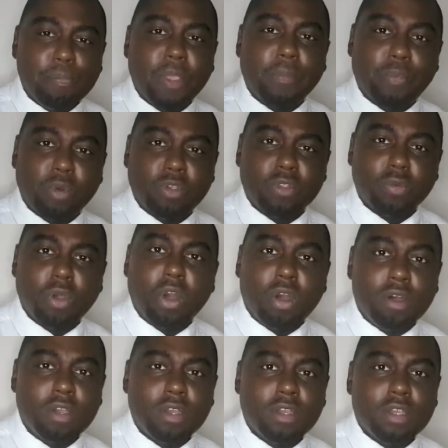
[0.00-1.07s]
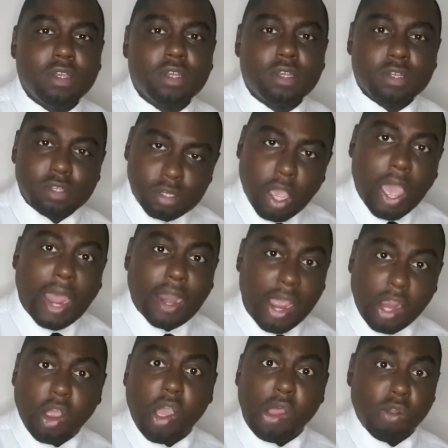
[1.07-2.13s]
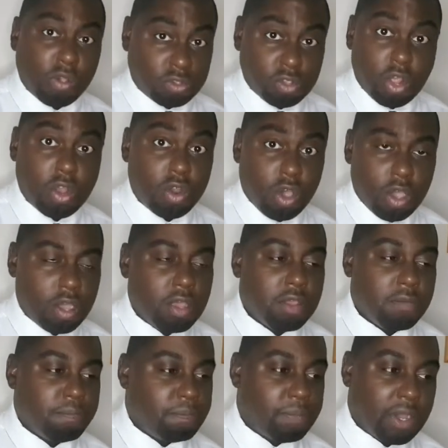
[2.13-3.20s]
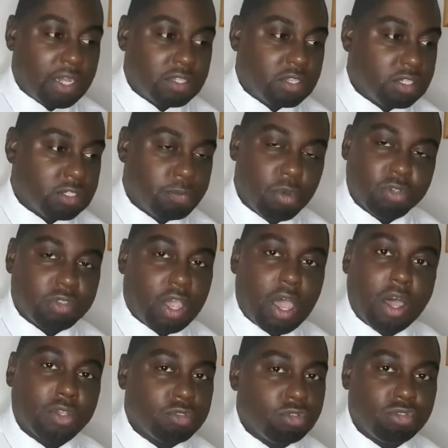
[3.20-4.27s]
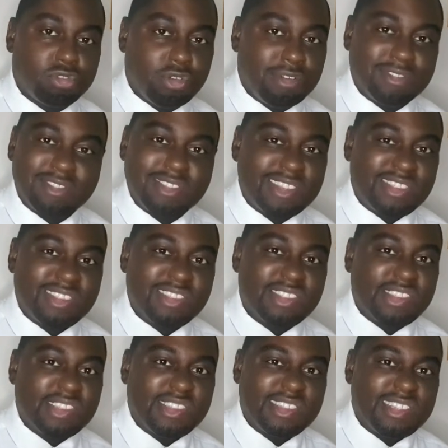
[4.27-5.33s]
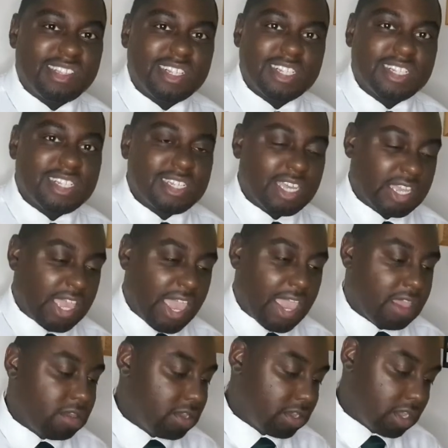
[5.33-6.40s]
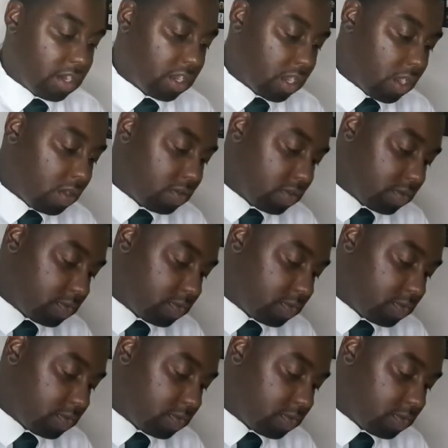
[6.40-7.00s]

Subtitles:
Pippa as well. I like her looks a lot. But she supports Arsenal, so yeah, gotta go.